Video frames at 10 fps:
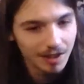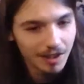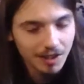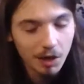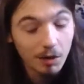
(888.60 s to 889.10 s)

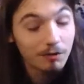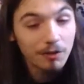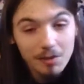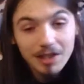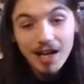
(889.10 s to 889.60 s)
you know what Phil
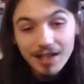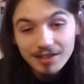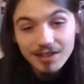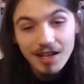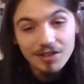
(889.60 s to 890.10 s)
McKnight
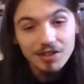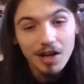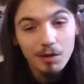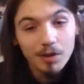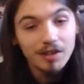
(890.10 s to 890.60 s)
says, you
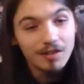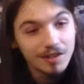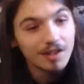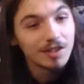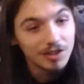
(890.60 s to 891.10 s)
know, when
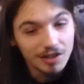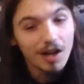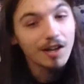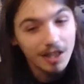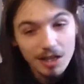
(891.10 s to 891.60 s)

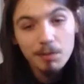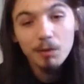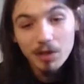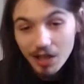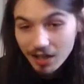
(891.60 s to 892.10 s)
they're a keeper
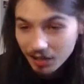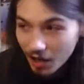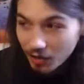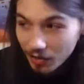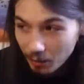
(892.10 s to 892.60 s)
when they, you
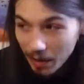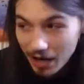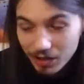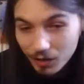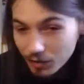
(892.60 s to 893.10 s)
know, they'll buy
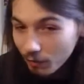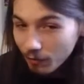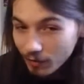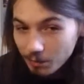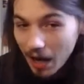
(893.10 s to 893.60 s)
you a
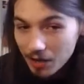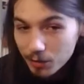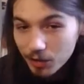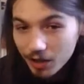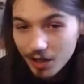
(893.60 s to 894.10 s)

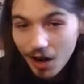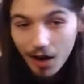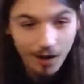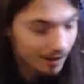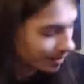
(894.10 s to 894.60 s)

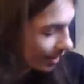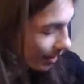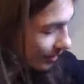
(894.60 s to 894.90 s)
guitar, you know.